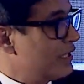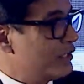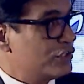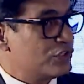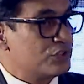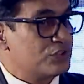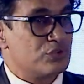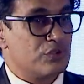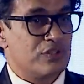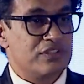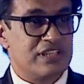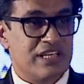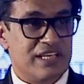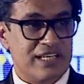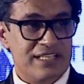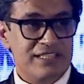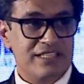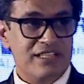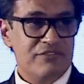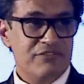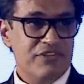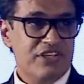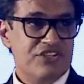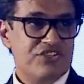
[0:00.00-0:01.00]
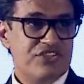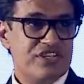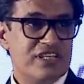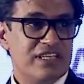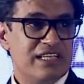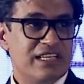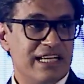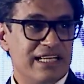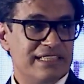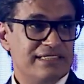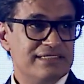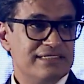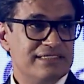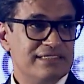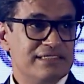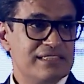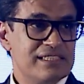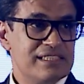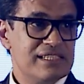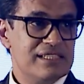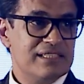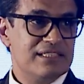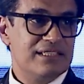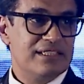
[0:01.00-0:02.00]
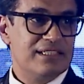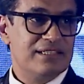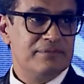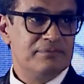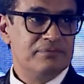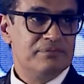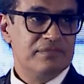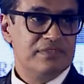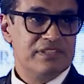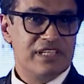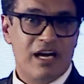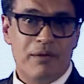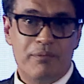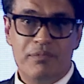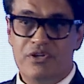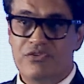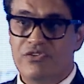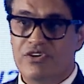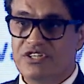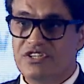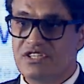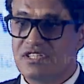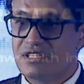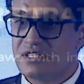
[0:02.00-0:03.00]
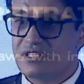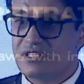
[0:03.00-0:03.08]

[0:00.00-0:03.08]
So the another feature in the Arbitration